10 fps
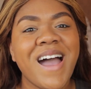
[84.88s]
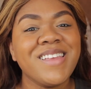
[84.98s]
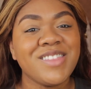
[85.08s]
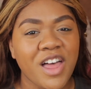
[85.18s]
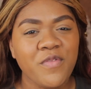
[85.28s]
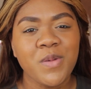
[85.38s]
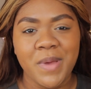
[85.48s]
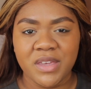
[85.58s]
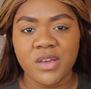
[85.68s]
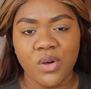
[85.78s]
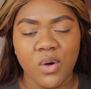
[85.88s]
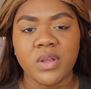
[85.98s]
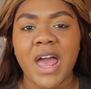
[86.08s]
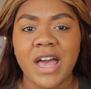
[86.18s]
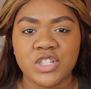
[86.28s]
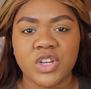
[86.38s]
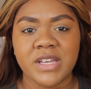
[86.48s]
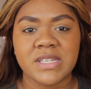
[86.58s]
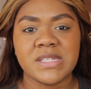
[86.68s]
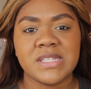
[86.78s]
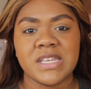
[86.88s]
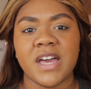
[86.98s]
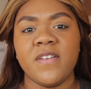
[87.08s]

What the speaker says: I love the pink and gold. As you guys can see,